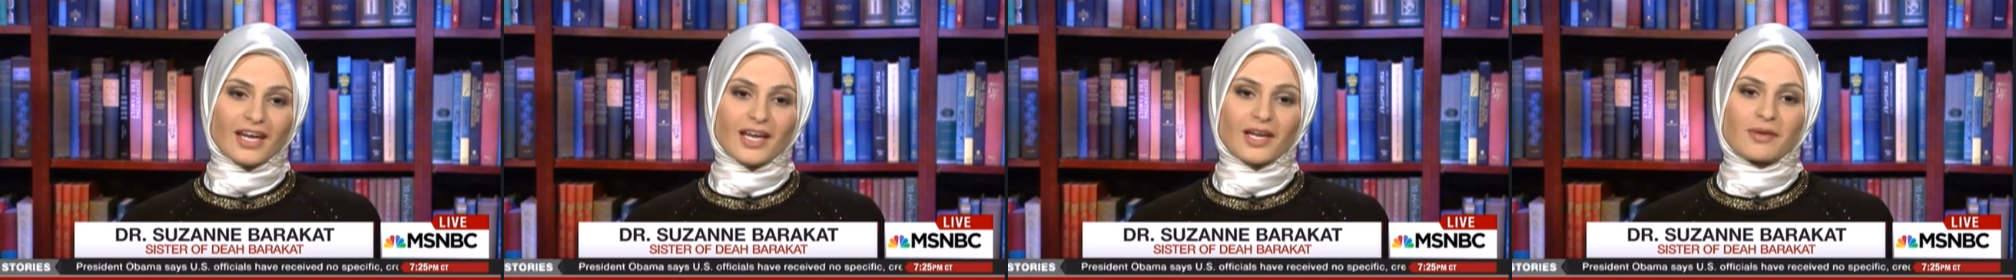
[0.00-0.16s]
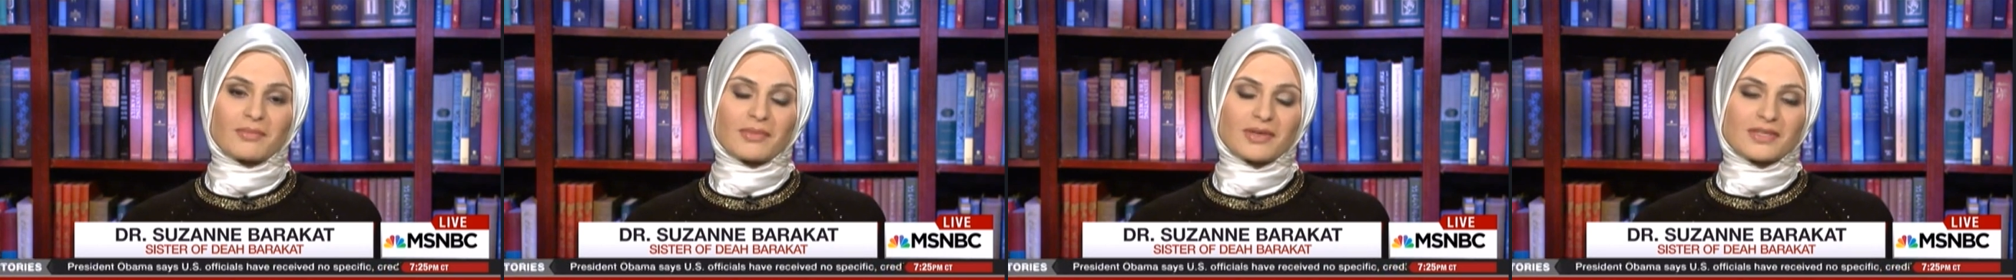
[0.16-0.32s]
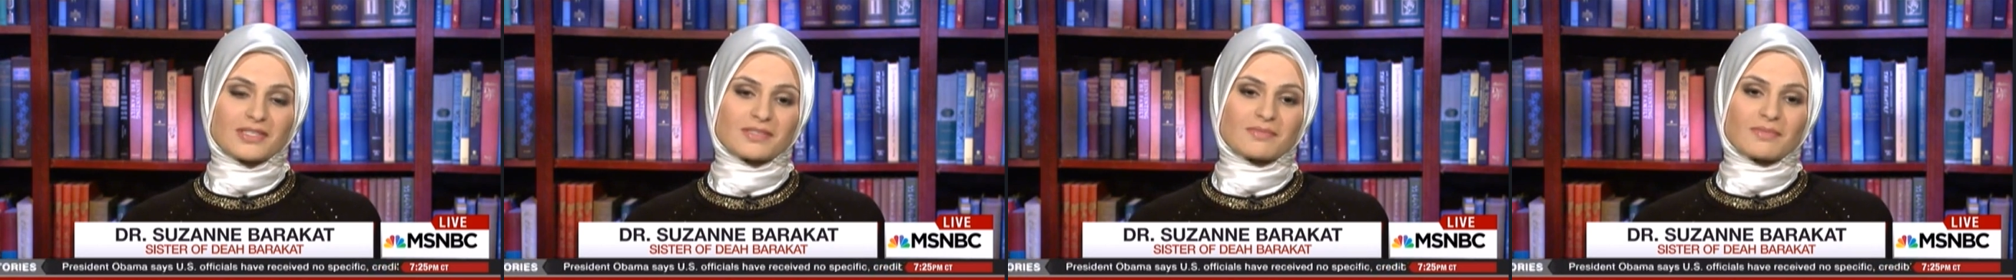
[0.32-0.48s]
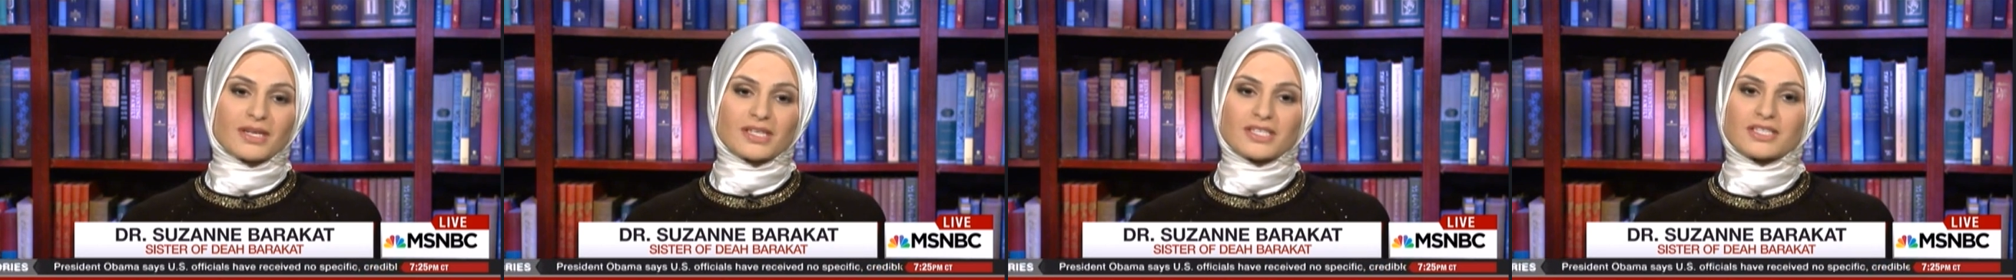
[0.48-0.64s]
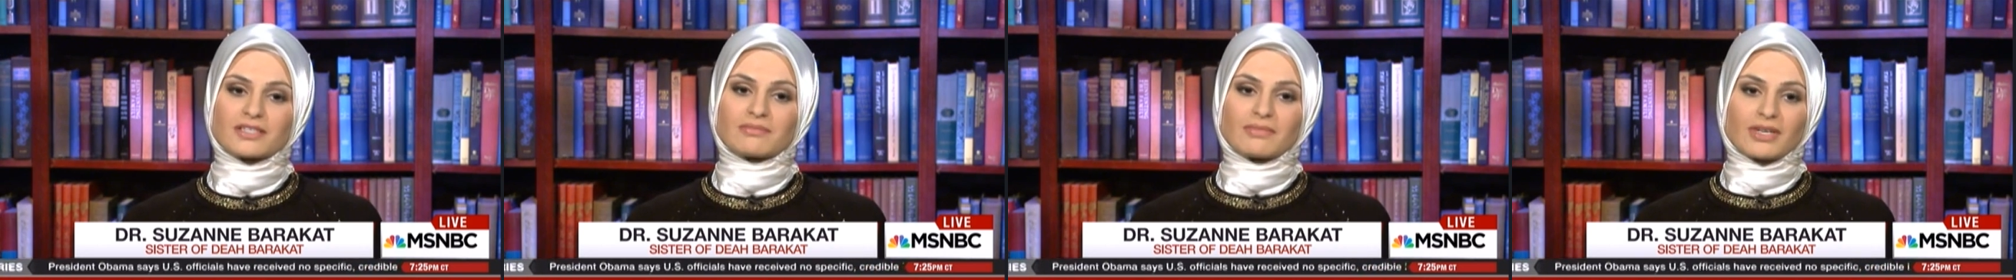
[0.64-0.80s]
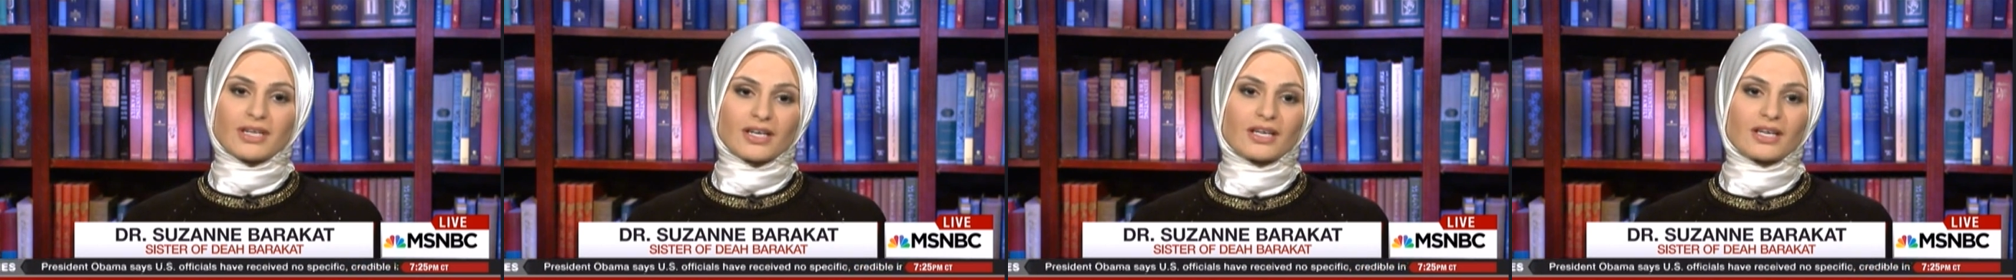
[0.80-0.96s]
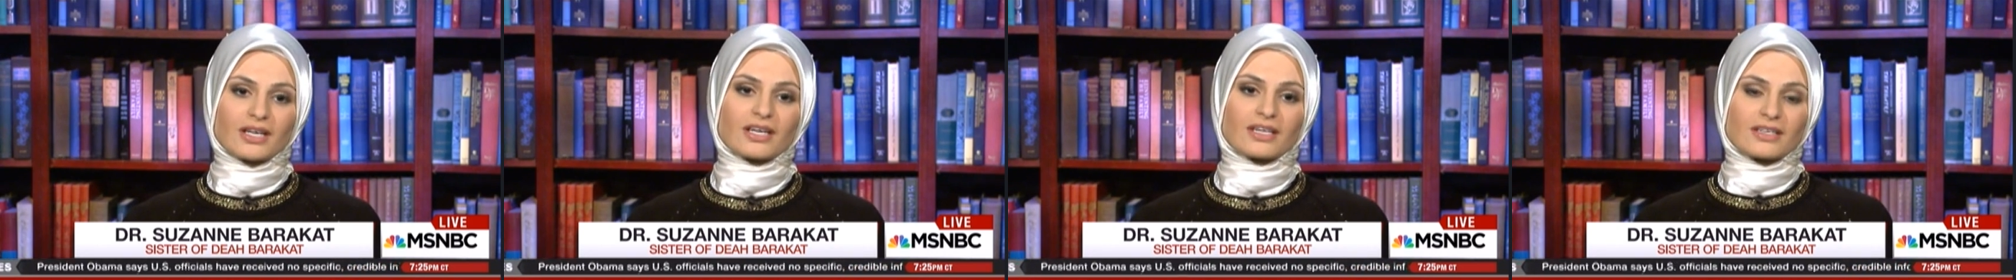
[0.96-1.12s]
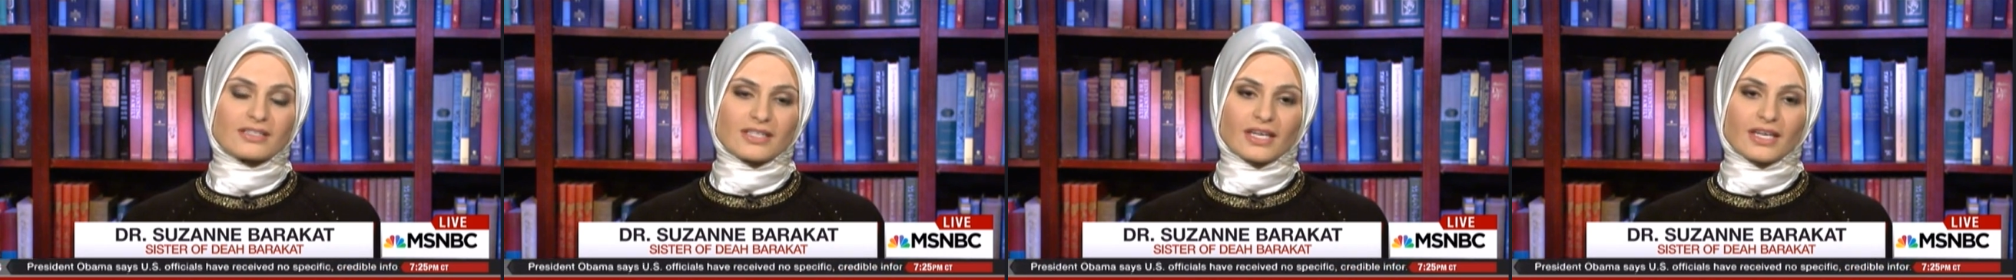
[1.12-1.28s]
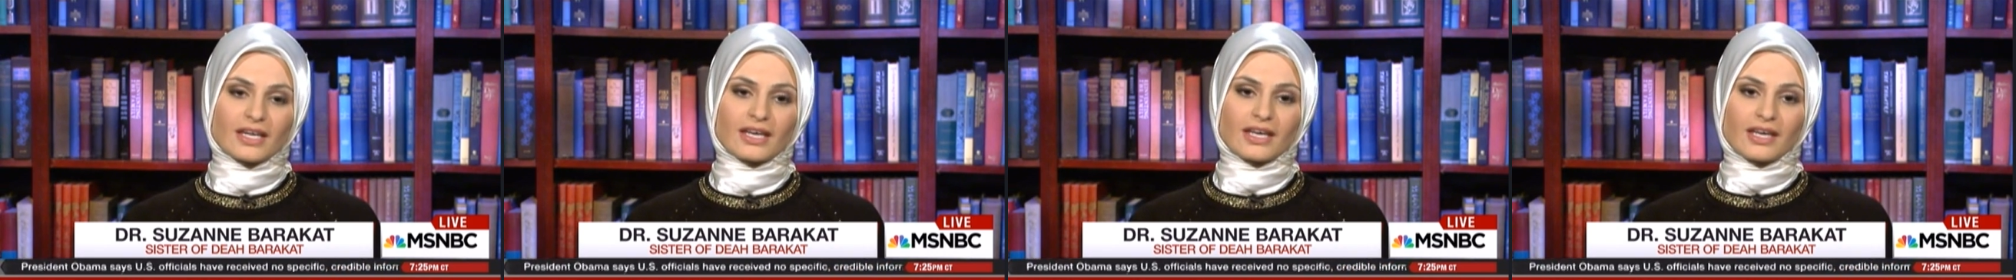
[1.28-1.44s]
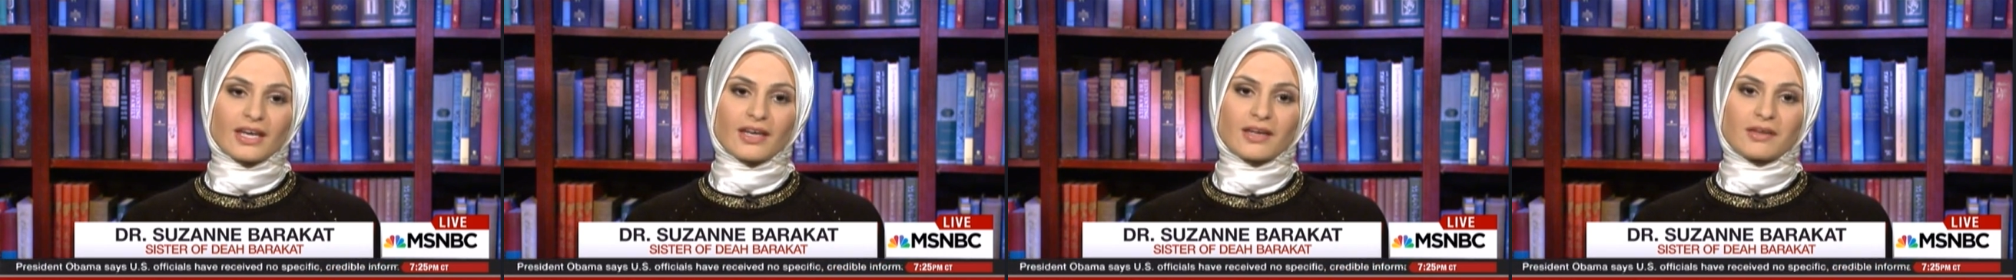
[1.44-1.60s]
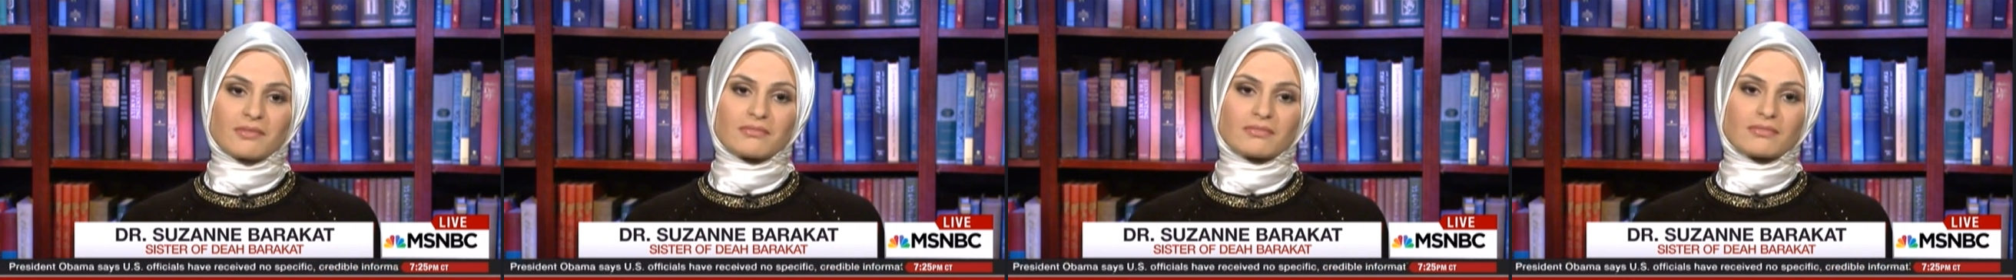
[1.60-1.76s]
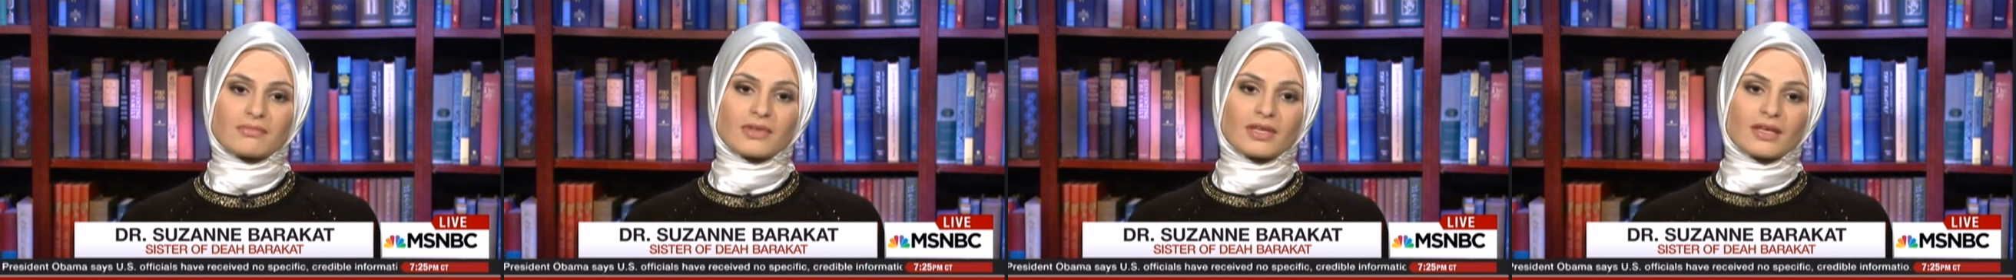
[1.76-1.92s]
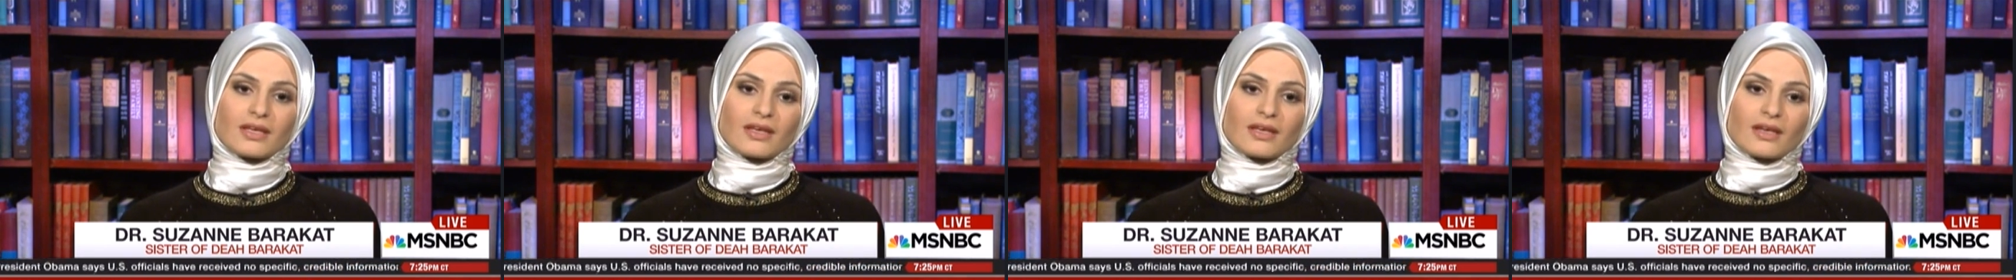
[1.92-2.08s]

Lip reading: I am as much American as I am